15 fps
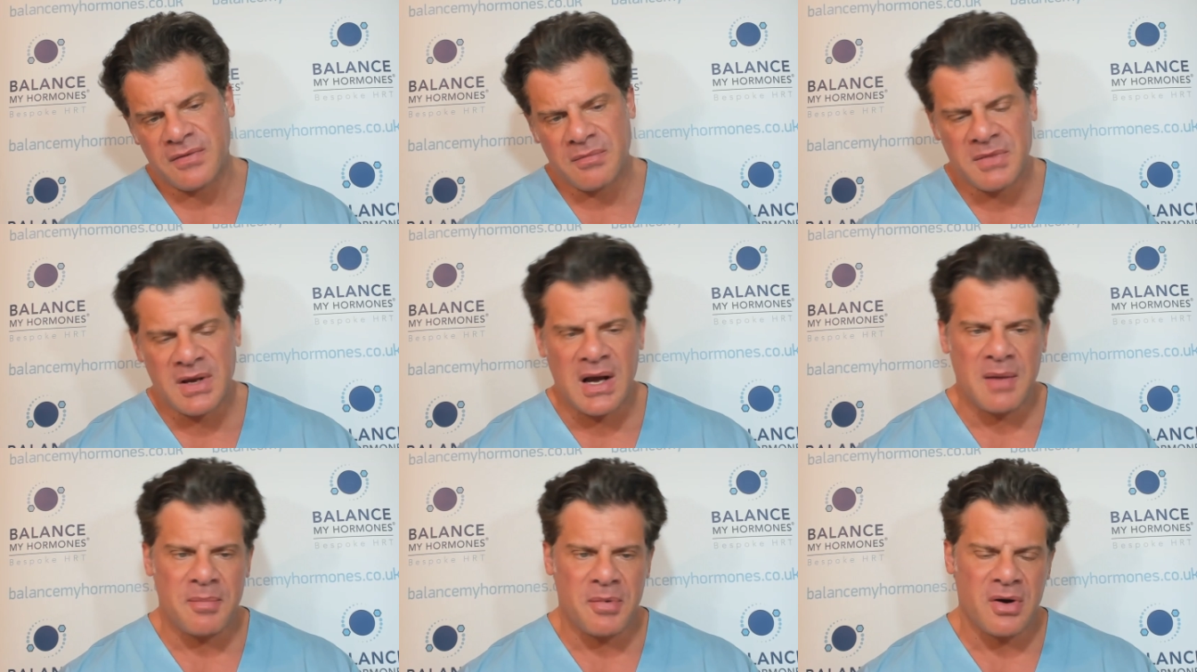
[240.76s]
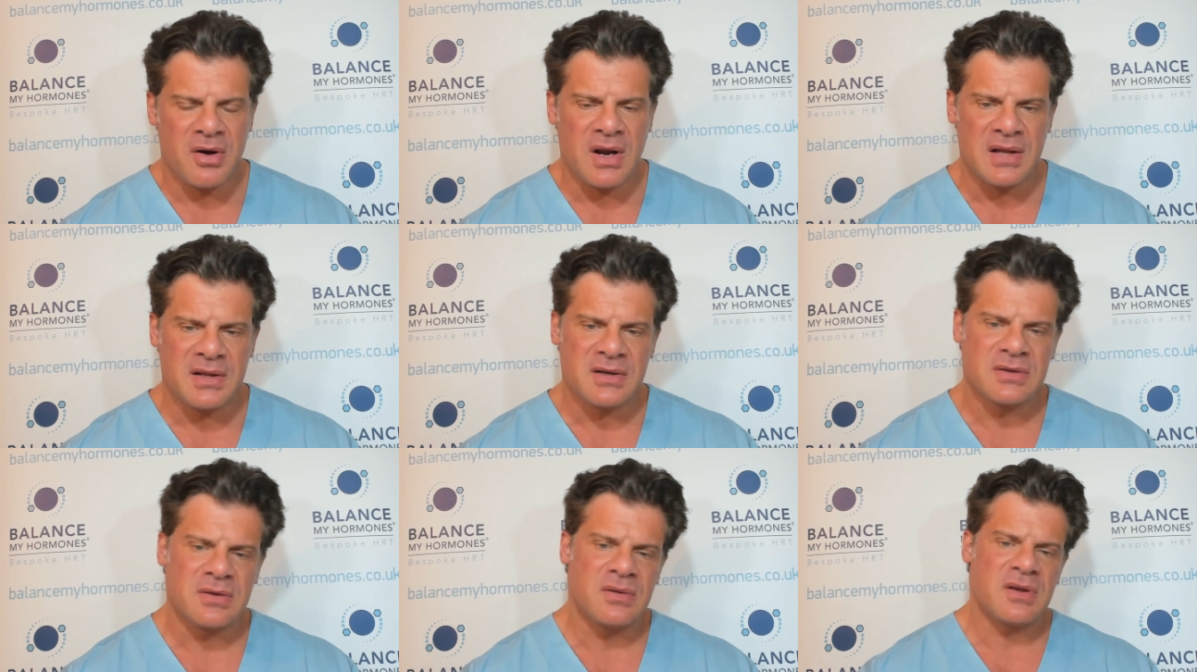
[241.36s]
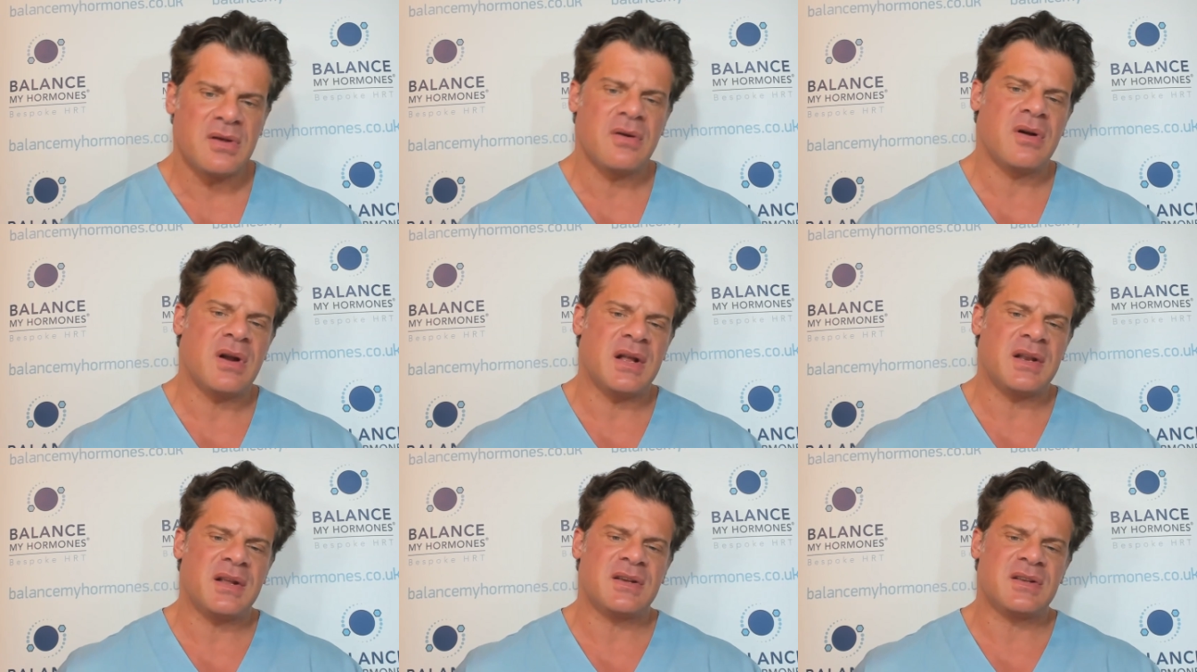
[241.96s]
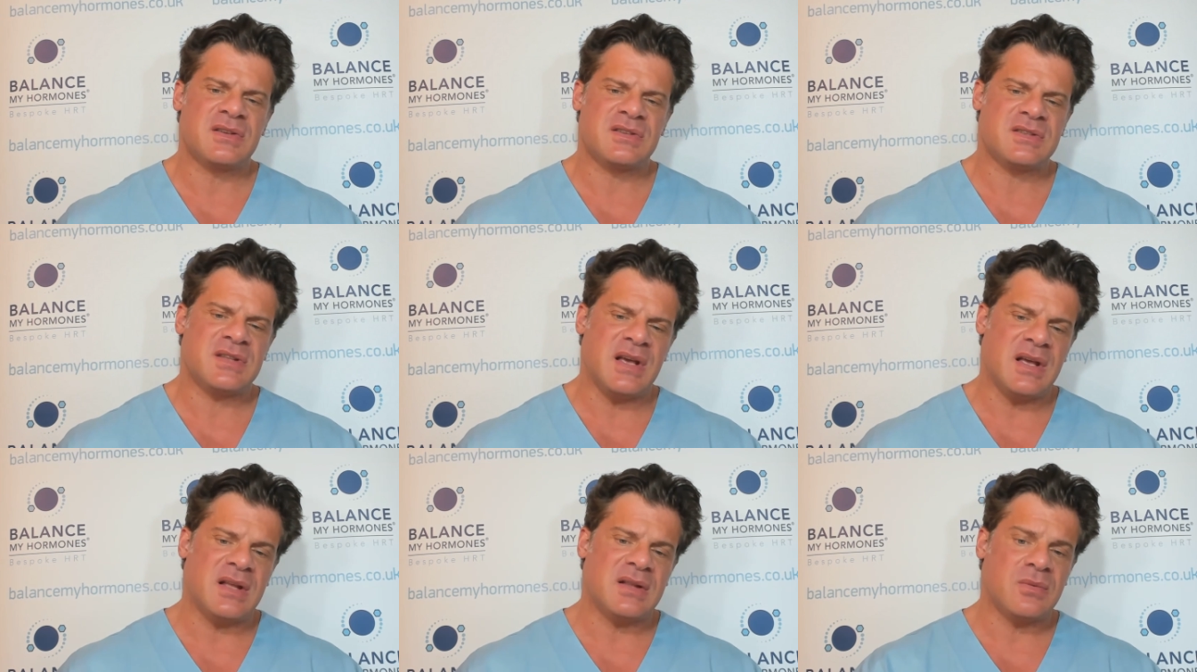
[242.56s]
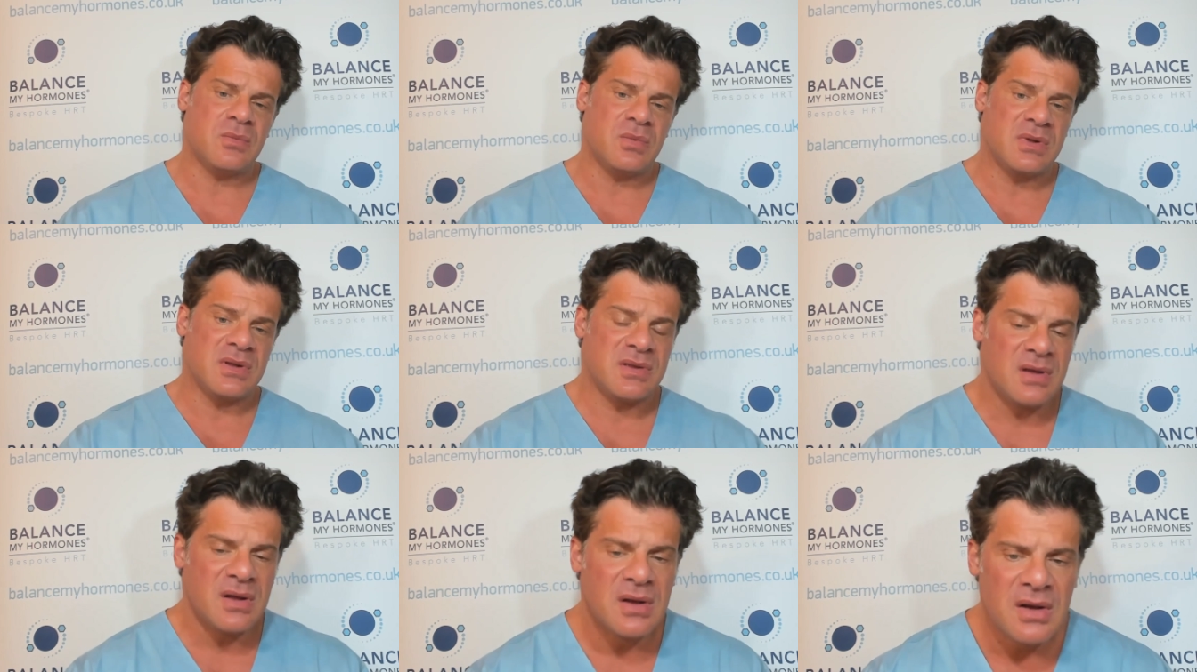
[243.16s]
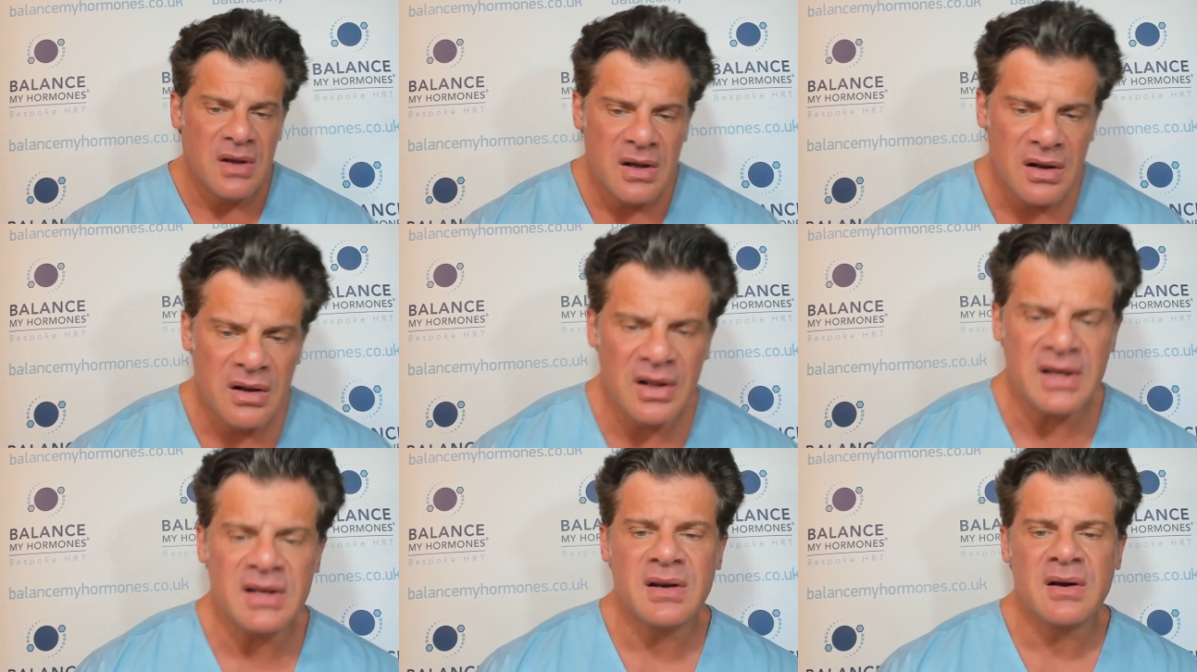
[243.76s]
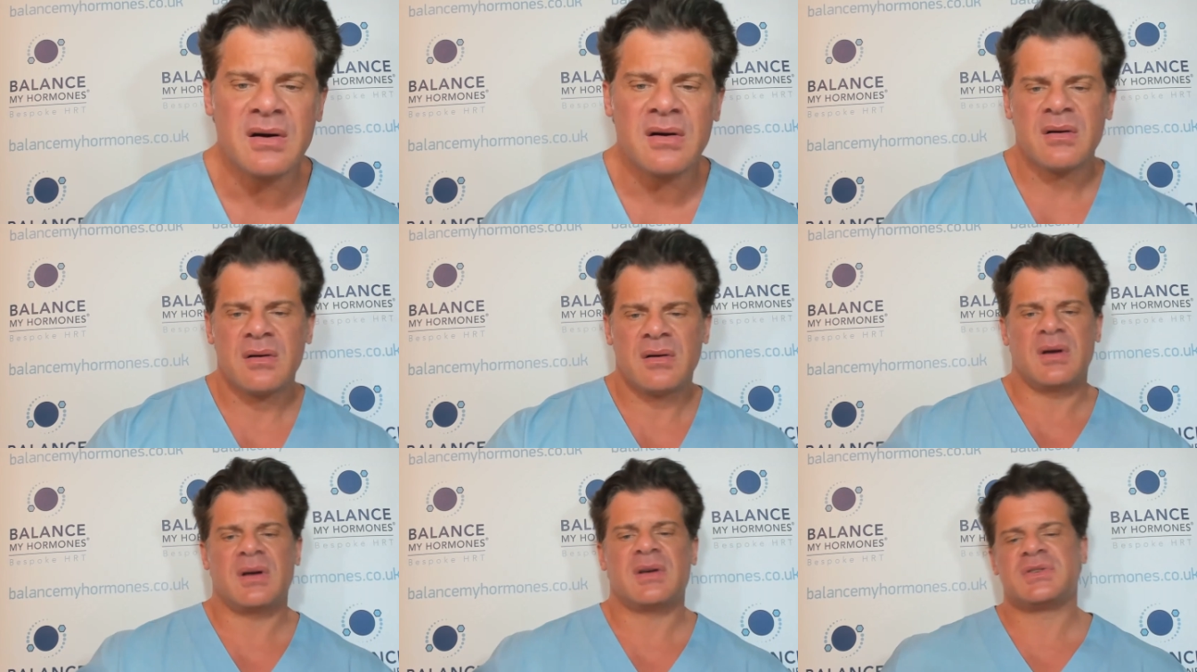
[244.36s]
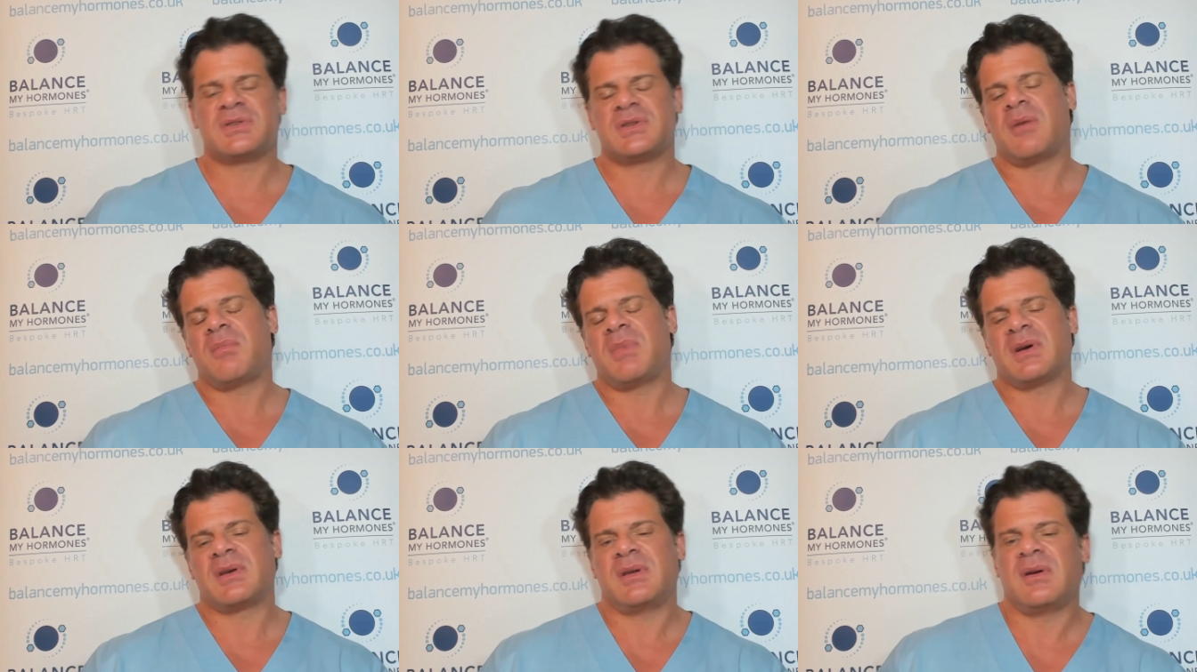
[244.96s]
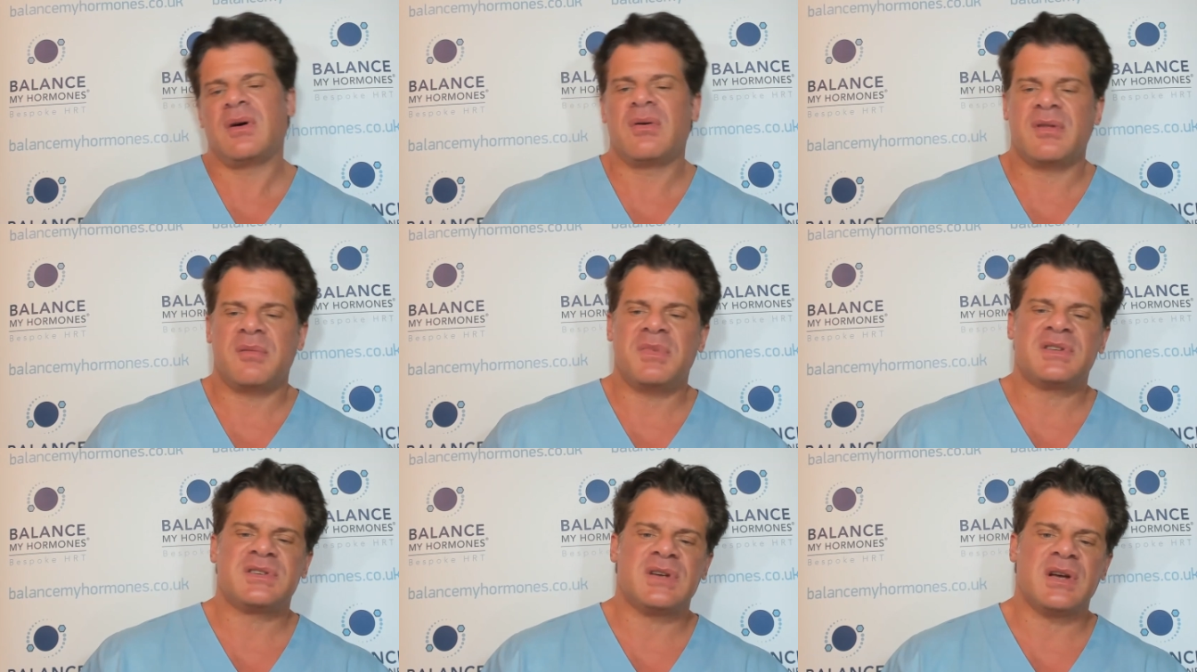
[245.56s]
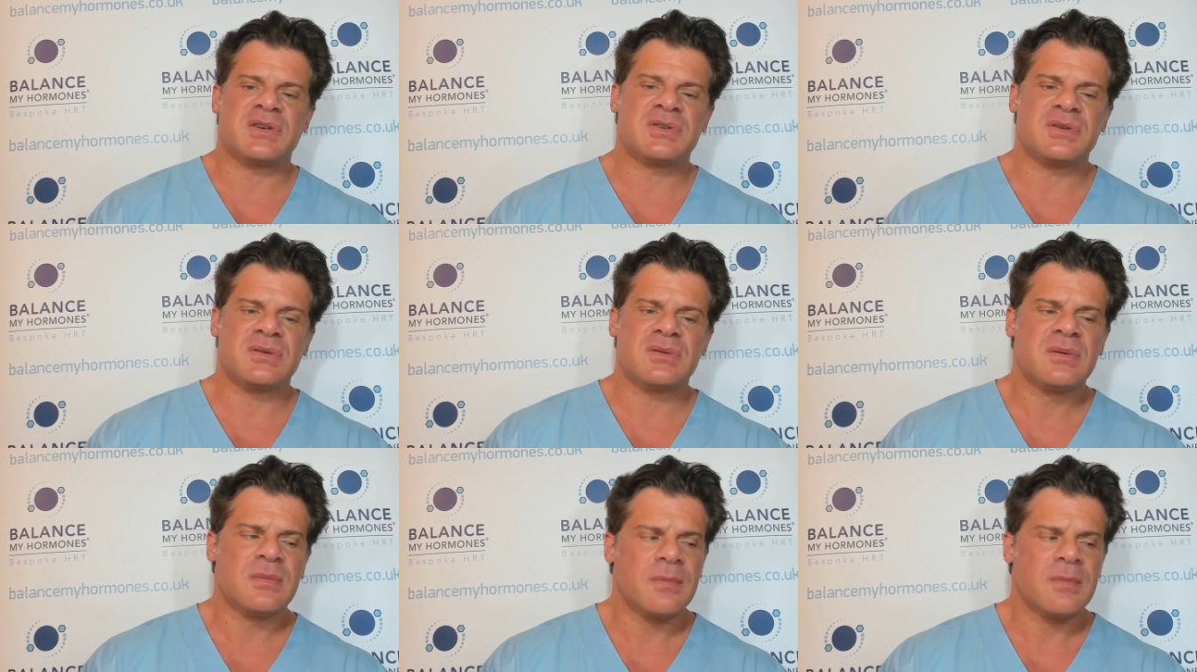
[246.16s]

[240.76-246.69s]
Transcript: from the hypogonadic to the eugonadic state with leaner uh, stomach, you know, in the midsection.